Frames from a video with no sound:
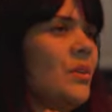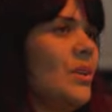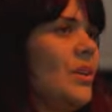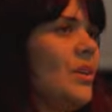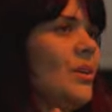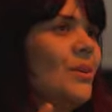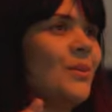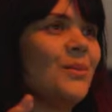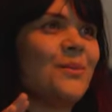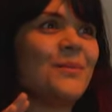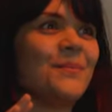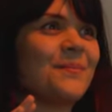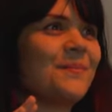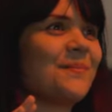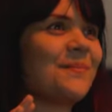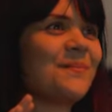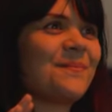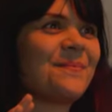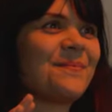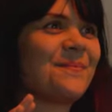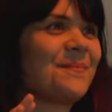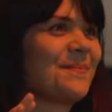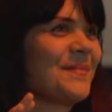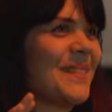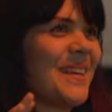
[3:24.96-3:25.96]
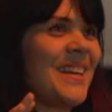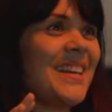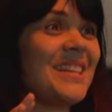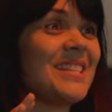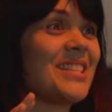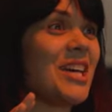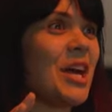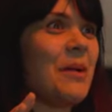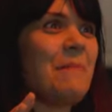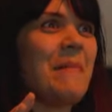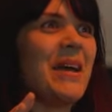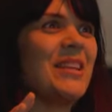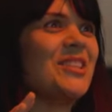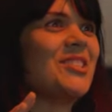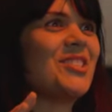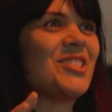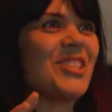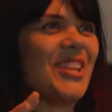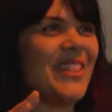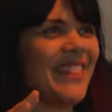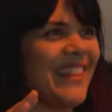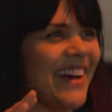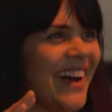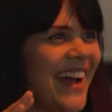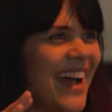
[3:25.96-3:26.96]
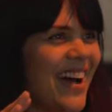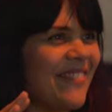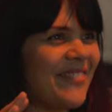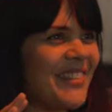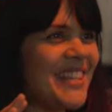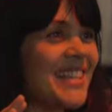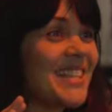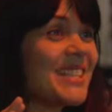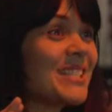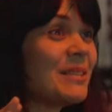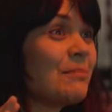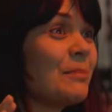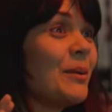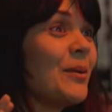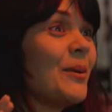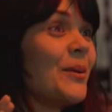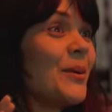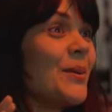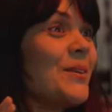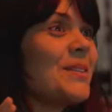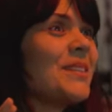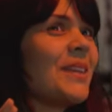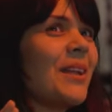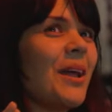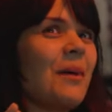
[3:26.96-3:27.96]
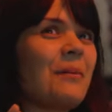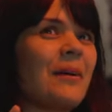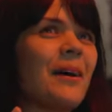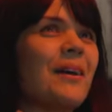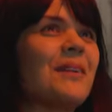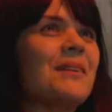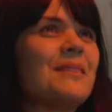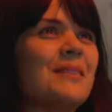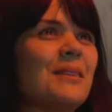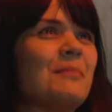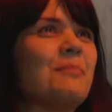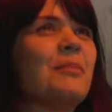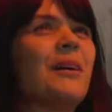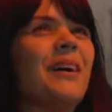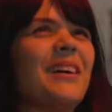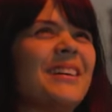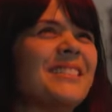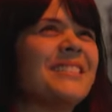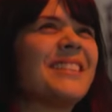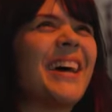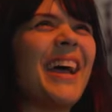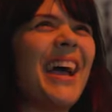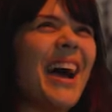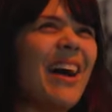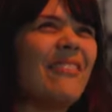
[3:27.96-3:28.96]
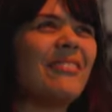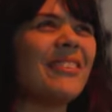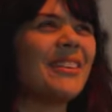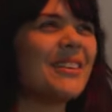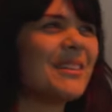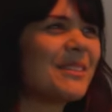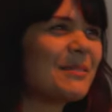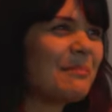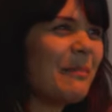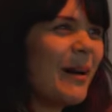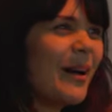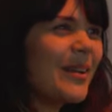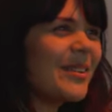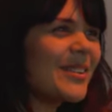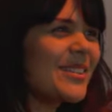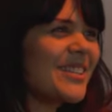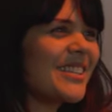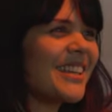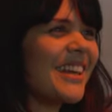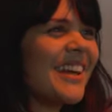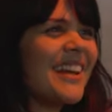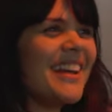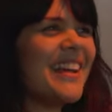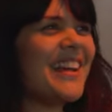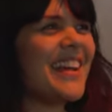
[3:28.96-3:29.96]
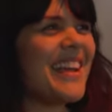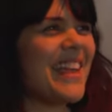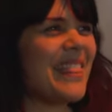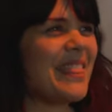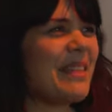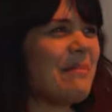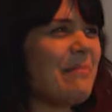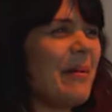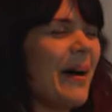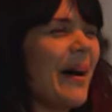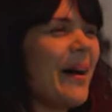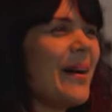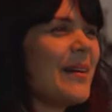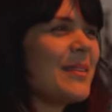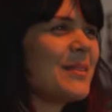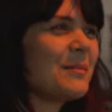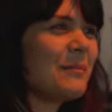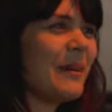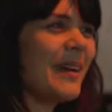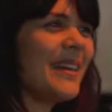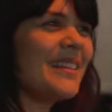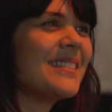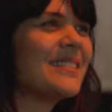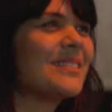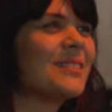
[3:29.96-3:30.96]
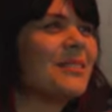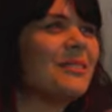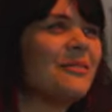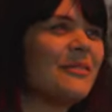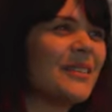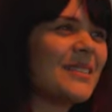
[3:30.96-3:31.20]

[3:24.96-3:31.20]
new dimension that I haven't explored, and I'm kind of surprised I haven't as much in the past, but it sort of